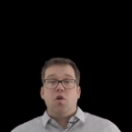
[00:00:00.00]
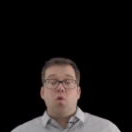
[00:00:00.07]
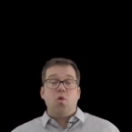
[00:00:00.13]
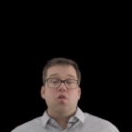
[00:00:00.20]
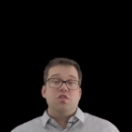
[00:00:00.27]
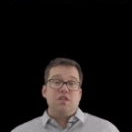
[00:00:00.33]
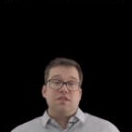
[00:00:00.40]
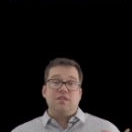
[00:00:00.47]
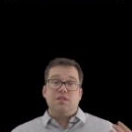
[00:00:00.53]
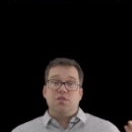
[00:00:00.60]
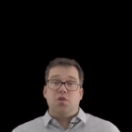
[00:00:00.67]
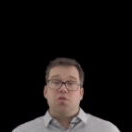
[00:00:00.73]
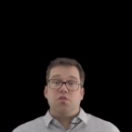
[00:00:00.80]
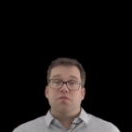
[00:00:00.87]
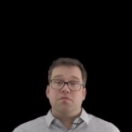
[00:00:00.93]
or just the
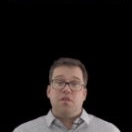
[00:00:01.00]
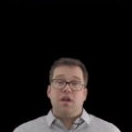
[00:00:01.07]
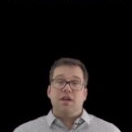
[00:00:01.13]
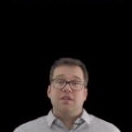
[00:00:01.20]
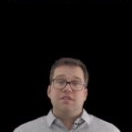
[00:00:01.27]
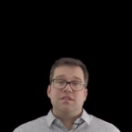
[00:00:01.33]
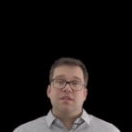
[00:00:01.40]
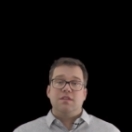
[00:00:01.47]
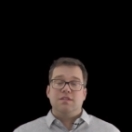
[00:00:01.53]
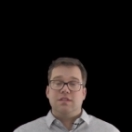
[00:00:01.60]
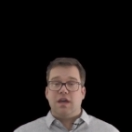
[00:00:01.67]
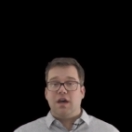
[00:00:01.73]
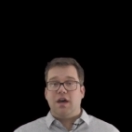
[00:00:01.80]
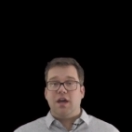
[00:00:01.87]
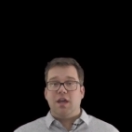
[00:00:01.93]
total flux
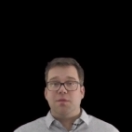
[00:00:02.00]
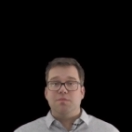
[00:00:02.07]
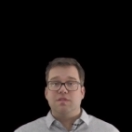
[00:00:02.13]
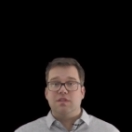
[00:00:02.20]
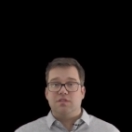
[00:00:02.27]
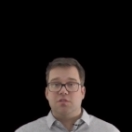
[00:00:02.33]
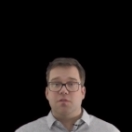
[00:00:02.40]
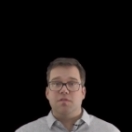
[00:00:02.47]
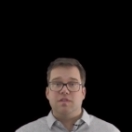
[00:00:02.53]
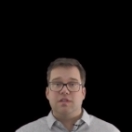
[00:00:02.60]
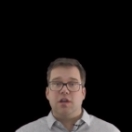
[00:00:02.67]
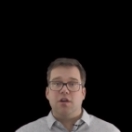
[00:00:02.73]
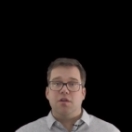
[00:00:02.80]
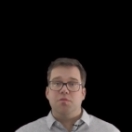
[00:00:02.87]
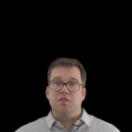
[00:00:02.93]
times the surface
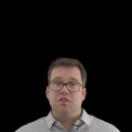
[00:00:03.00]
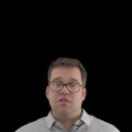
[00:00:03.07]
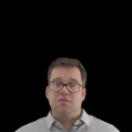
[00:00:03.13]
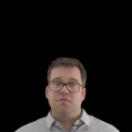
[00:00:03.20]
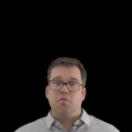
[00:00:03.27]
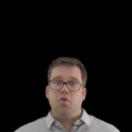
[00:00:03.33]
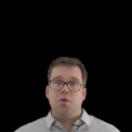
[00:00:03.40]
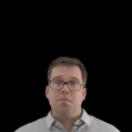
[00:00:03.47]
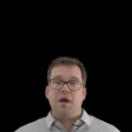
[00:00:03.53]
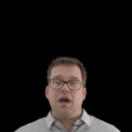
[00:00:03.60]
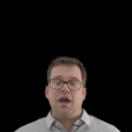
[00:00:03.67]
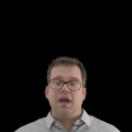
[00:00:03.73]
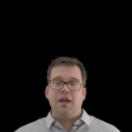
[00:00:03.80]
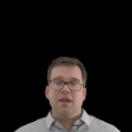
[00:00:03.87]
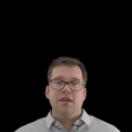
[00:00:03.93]
area, which is 4
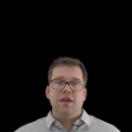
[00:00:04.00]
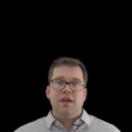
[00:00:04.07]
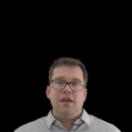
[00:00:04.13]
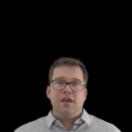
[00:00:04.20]
pi